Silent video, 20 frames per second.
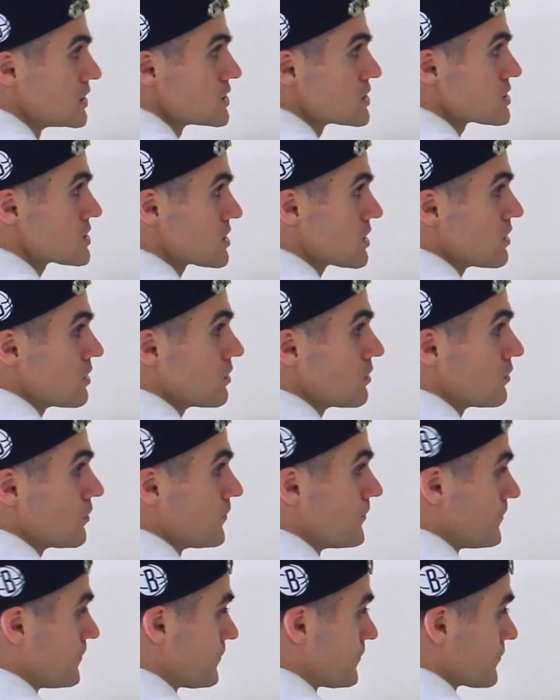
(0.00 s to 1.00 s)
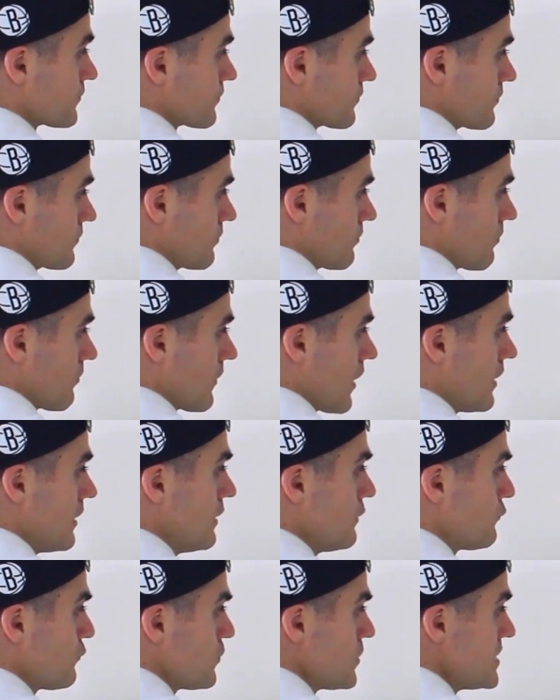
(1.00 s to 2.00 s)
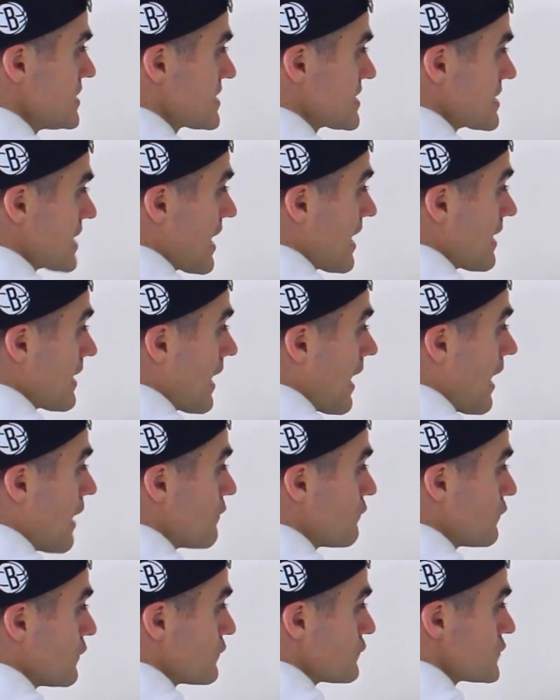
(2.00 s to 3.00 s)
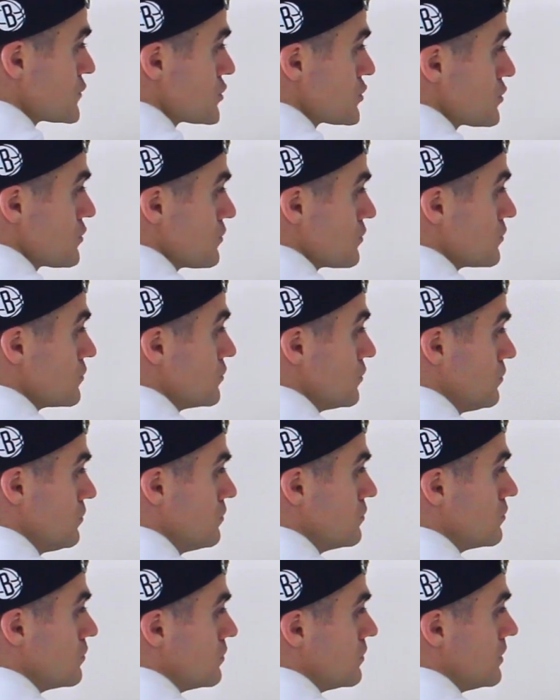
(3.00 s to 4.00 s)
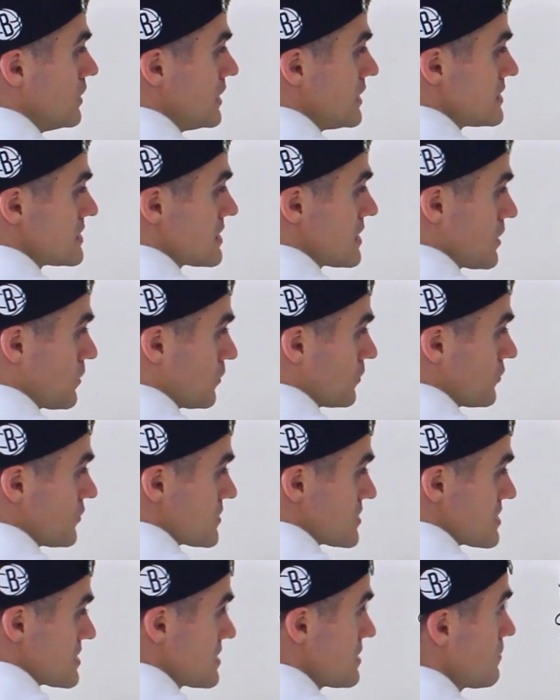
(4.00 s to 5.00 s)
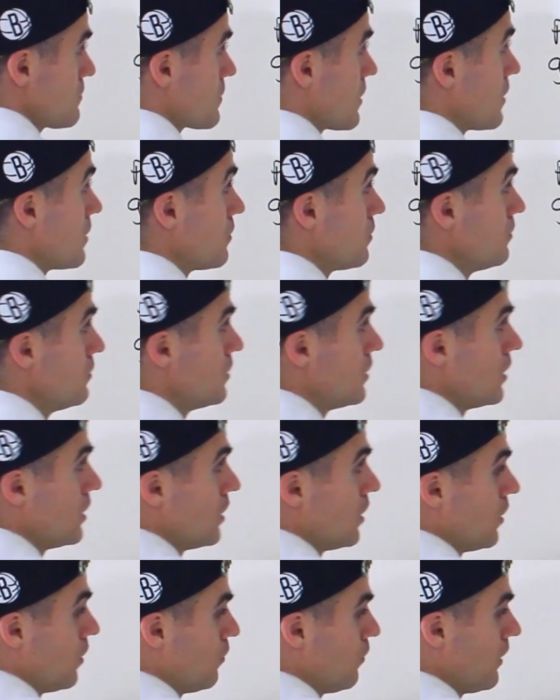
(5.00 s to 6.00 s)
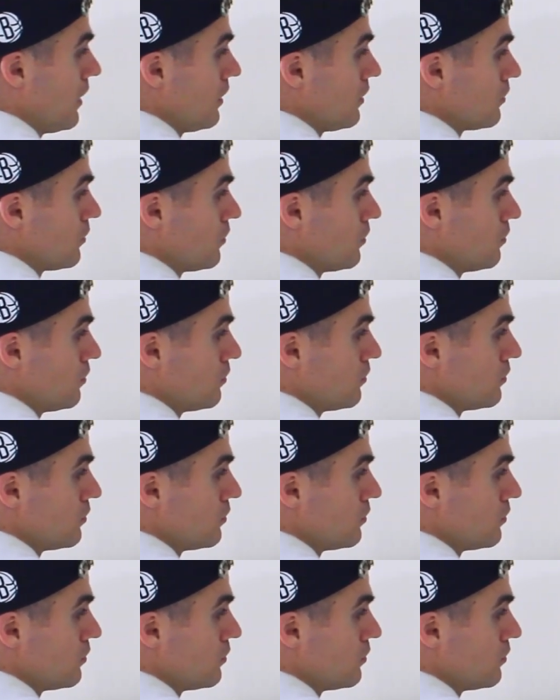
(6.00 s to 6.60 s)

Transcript: So if we say f of 2 is equal to 0, well,